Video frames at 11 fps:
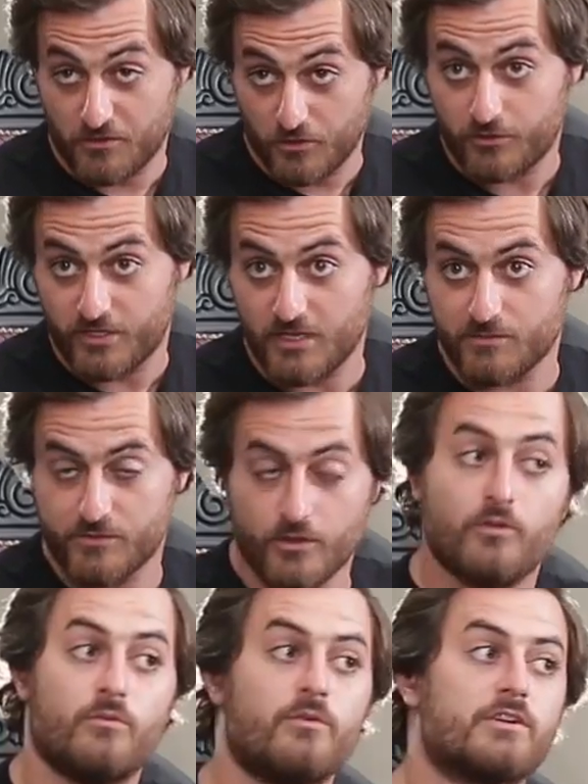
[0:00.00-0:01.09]
good teams. No,
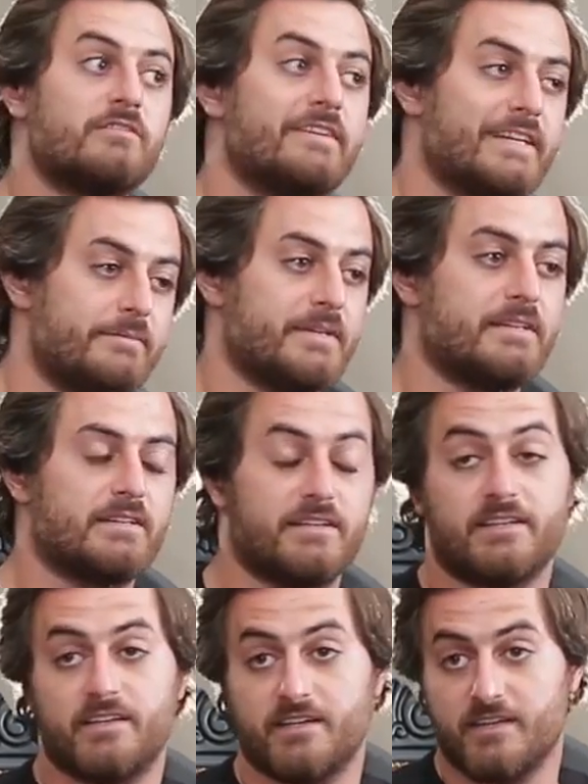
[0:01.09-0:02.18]
we're developing
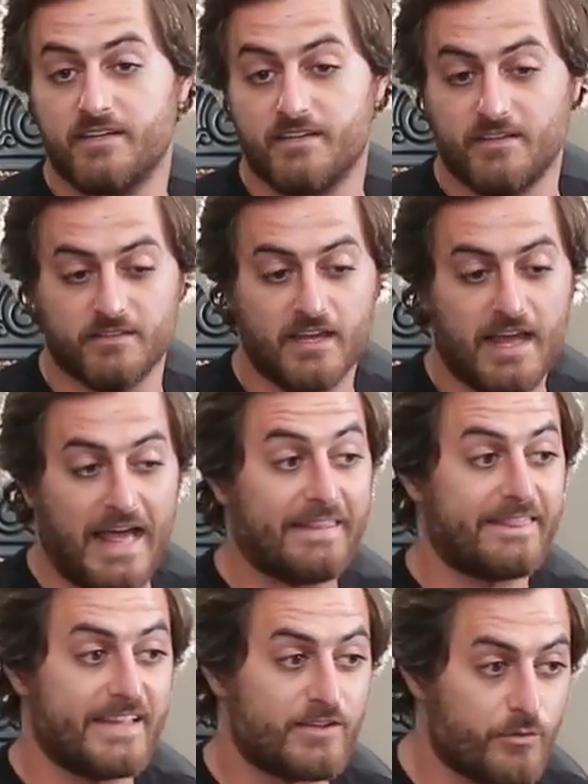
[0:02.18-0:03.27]

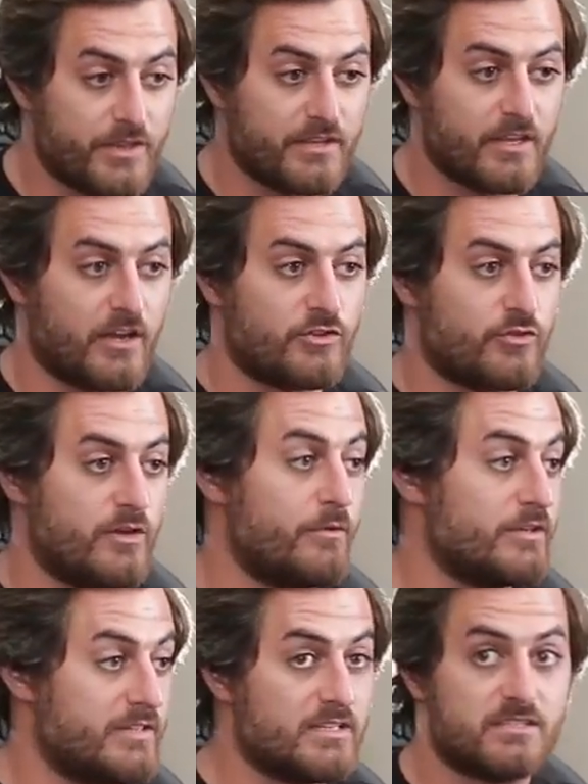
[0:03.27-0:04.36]
athletes within the country.
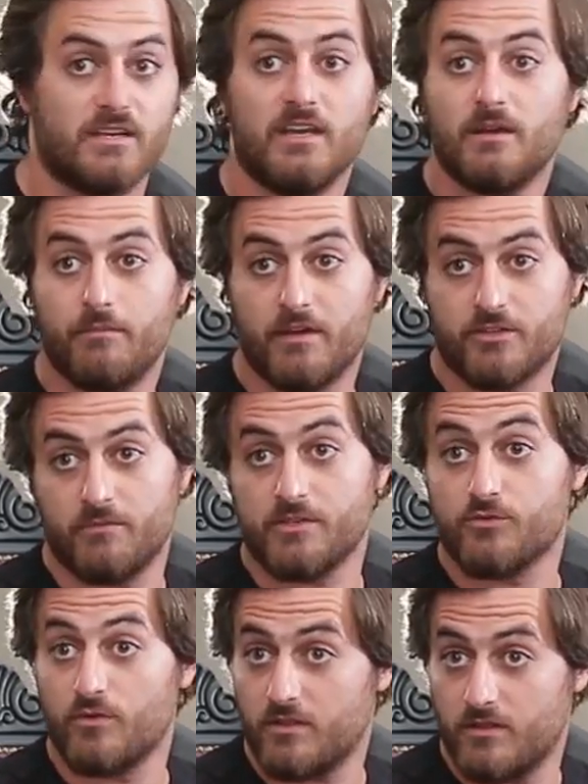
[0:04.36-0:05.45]
Mu'taz Barsham is
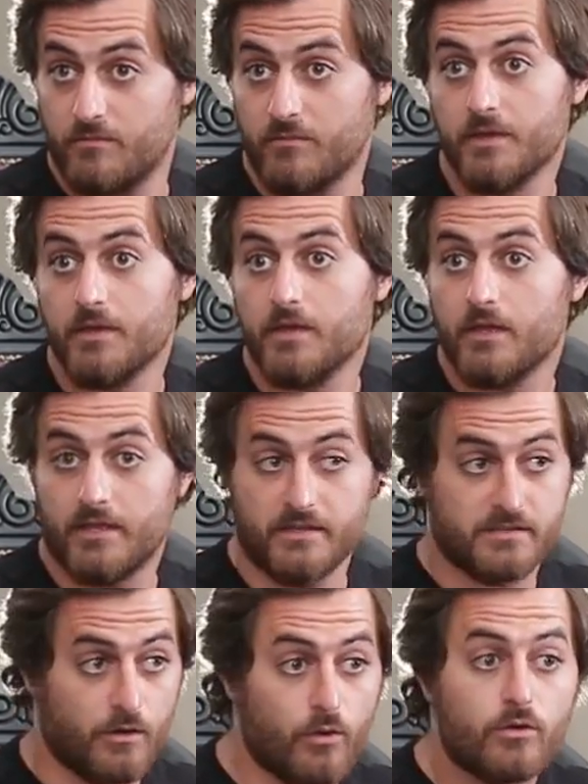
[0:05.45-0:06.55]
one of them. He's a
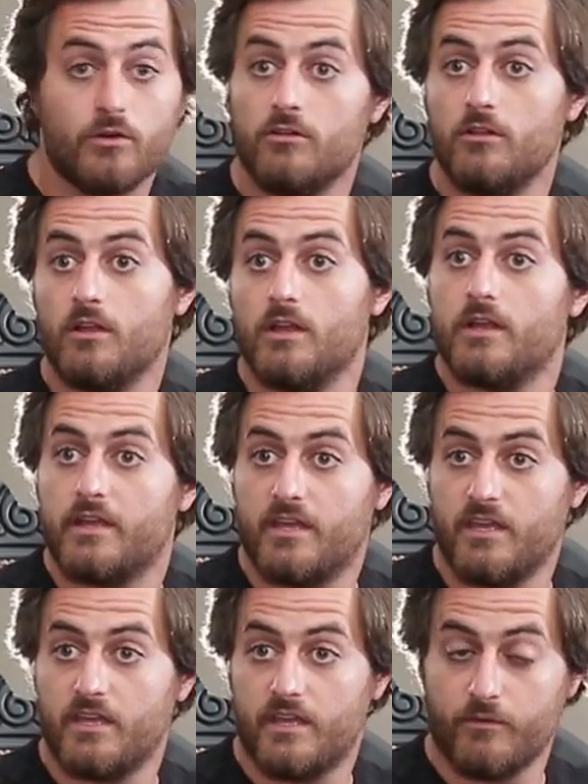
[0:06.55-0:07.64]
local.
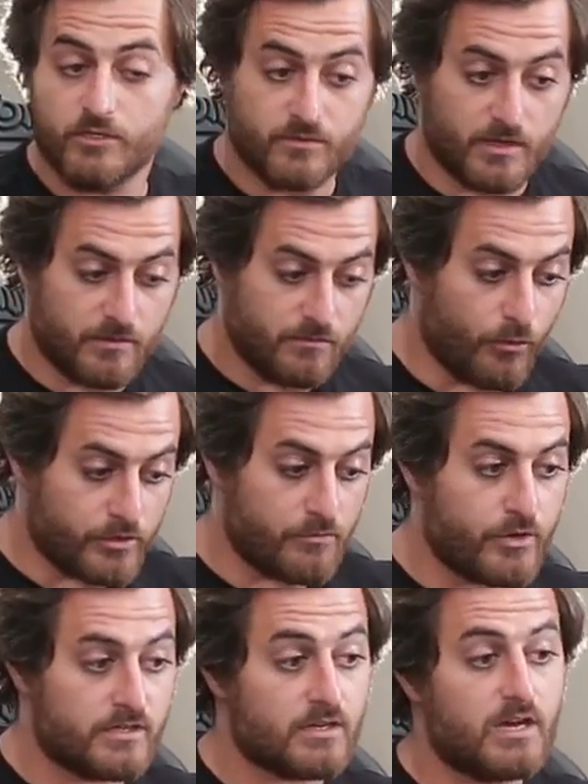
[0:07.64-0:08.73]
He was born and
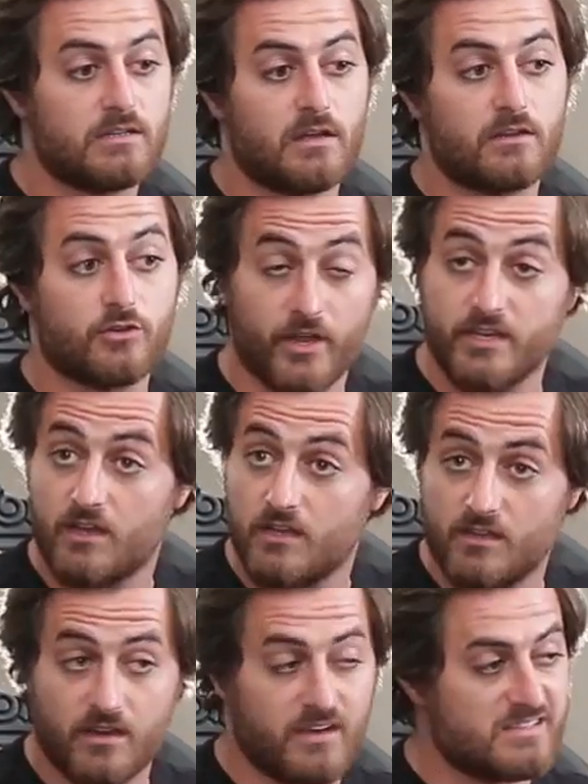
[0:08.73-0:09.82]
bred in Qatar, trained in
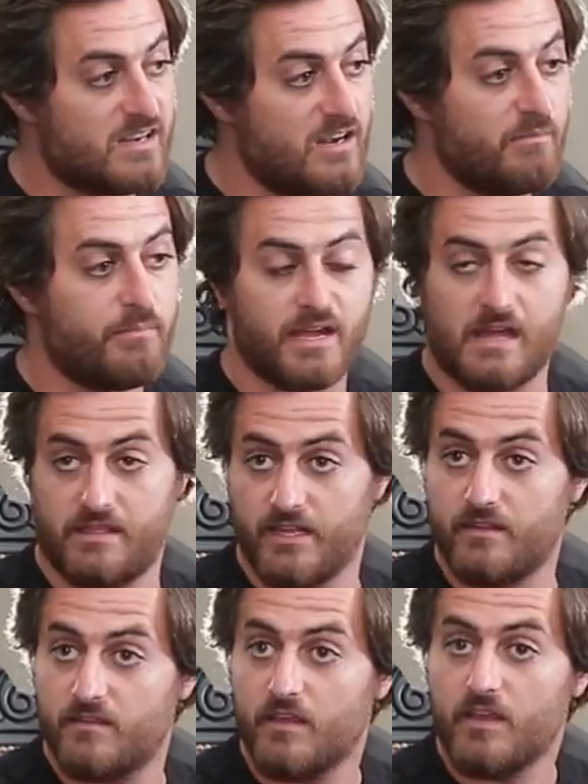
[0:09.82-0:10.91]
Qatar, and he's an Olympic athlete.